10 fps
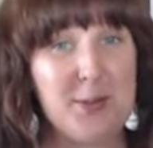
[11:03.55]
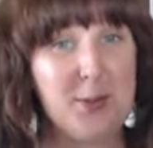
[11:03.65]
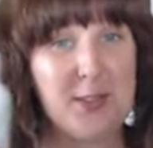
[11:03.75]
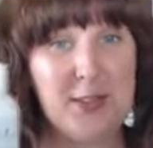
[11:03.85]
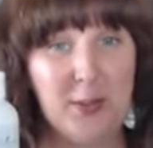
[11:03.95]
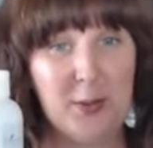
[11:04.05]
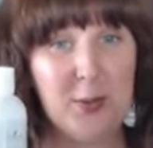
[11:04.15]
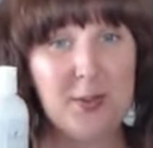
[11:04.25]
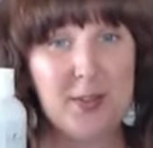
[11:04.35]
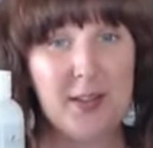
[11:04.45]
You can
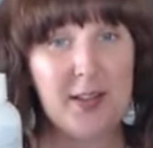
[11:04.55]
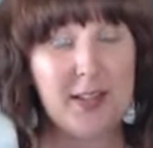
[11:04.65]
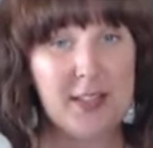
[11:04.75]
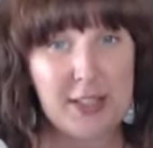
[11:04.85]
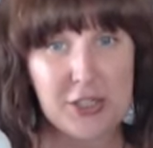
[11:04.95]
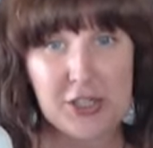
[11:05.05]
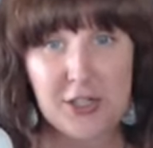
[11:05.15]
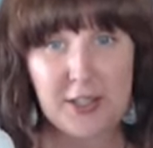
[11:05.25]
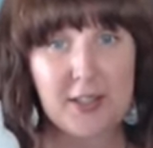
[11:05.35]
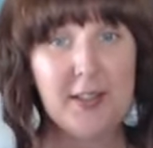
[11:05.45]
dilute the
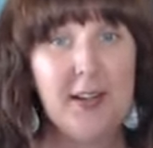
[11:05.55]
conditioner